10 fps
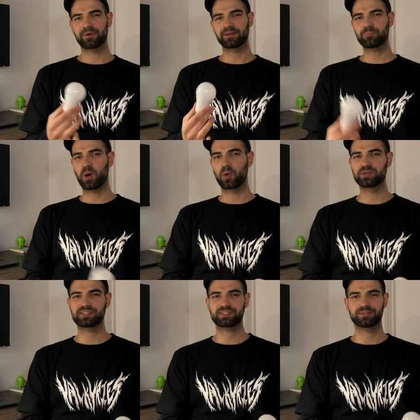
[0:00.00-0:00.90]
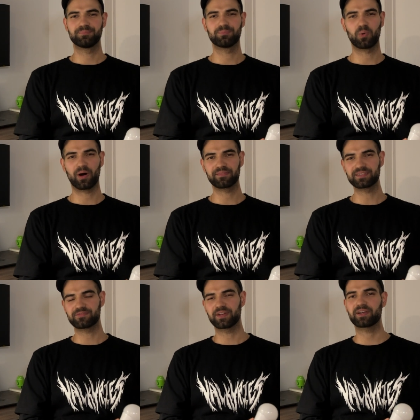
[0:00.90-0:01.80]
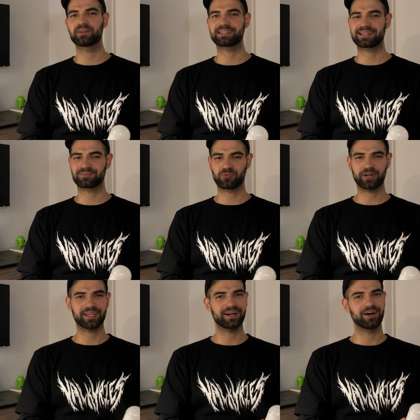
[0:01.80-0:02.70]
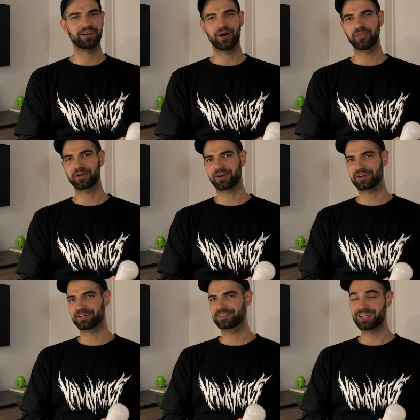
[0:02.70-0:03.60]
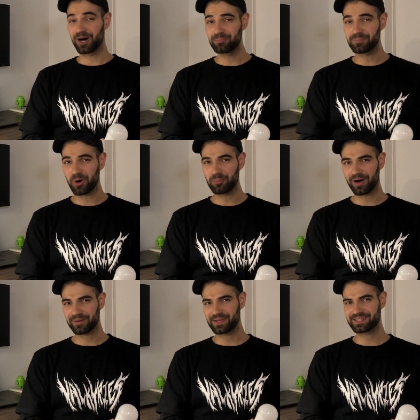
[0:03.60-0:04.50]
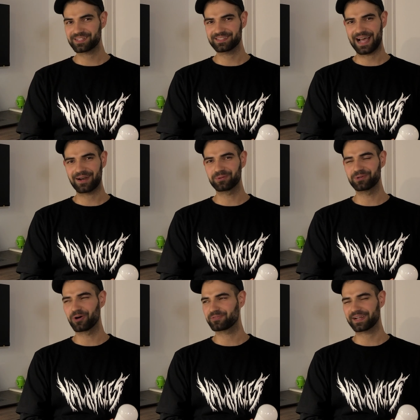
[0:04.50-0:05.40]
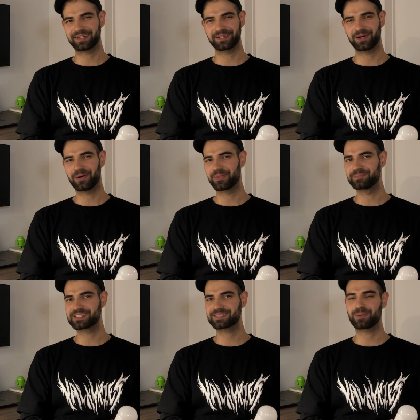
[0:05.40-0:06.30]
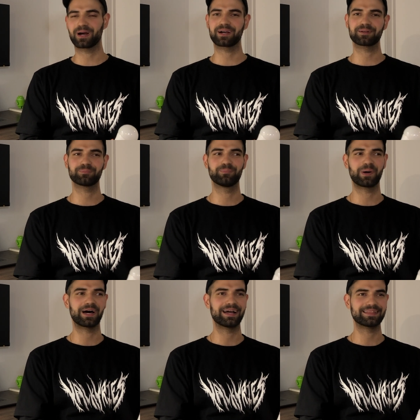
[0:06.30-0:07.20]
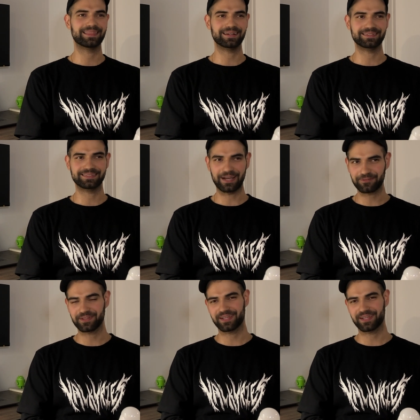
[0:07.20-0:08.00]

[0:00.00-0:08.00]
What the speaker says: gonna post more of these videos as I'm working on other dumb home automations. I don't know if I can call them smart, but they're definitely